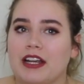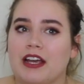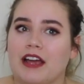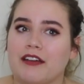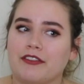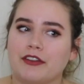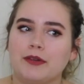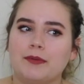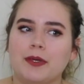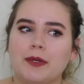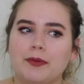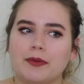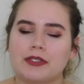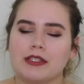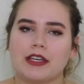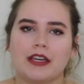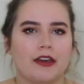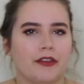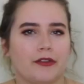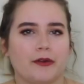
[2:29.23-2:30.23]
I've heard people
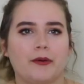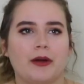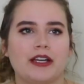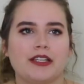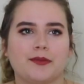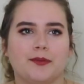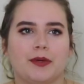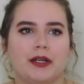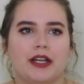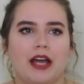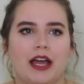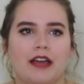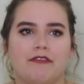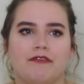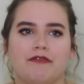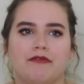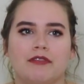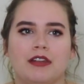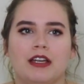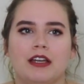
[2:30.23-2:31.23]
say otherwise, but I've
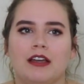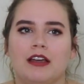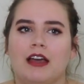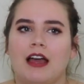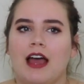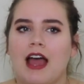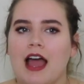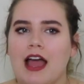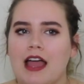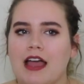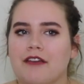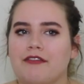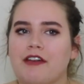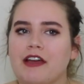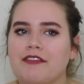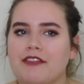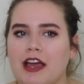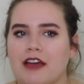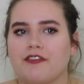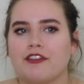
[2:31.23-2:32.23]
if I've
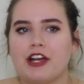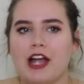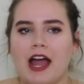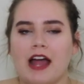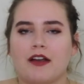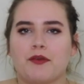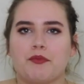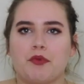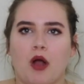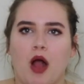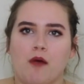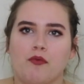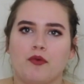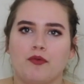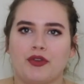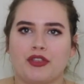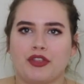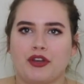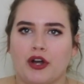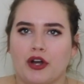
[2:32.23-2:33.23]
ever had a problem
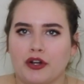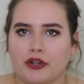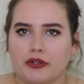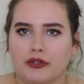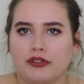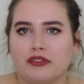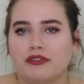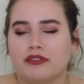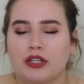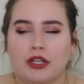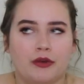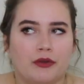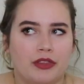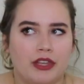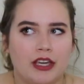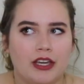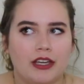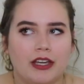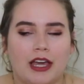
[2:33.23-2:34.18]
with an article of clothing,